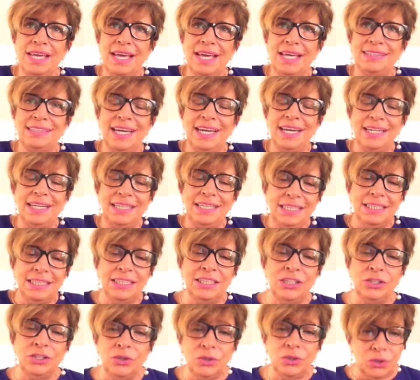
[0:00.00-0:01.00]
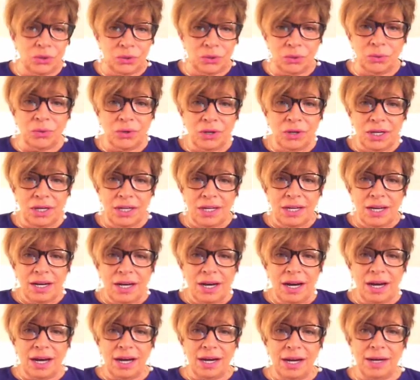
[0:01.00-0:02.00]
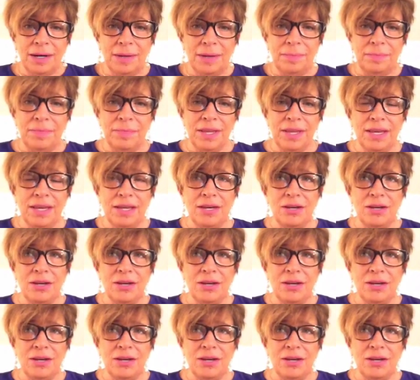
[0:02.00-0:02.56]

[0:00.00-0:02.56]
as anything new, um,